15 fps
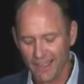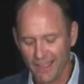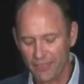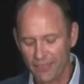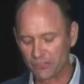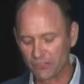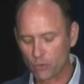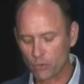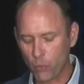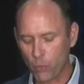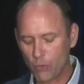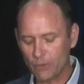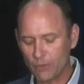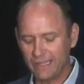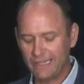There's a
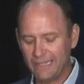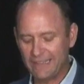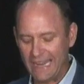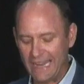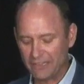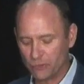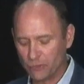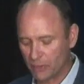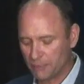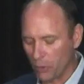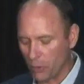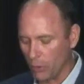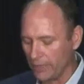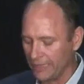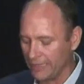quote in the annual
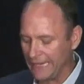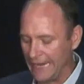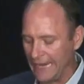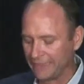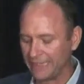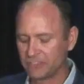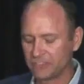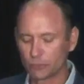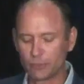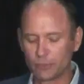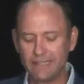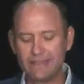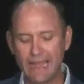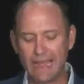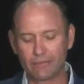report, and I'd like to
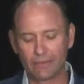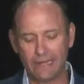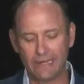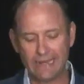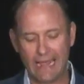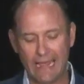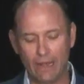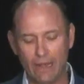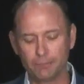read that right now.